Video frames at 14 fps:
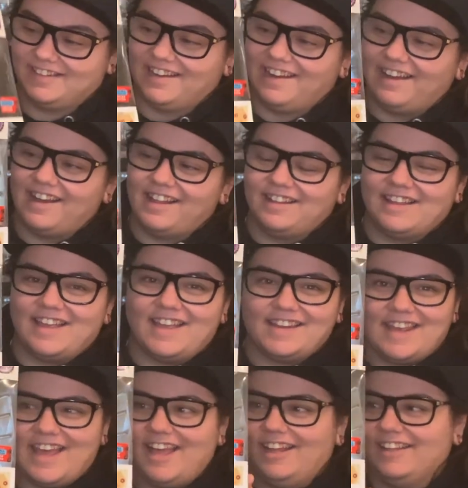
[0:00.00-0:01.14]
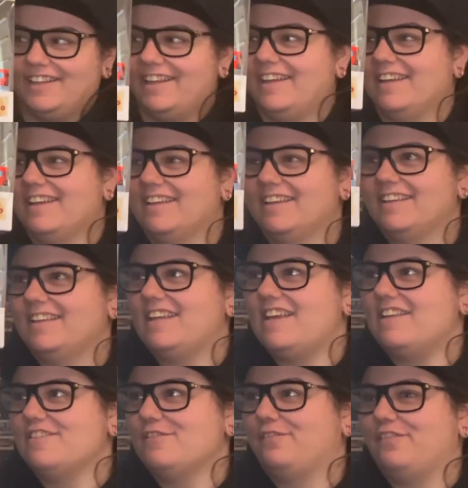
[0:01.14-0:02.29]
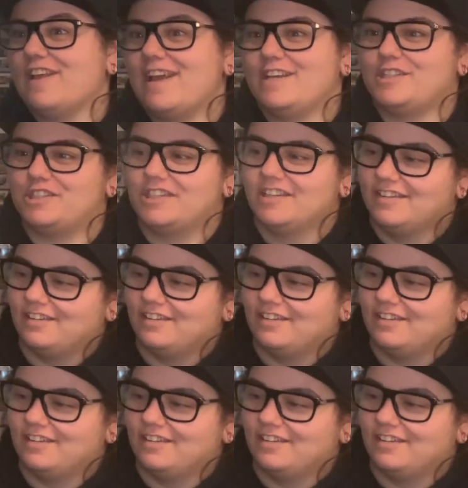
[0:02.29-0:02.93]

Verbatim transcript: Carl and Ellie in the flesh,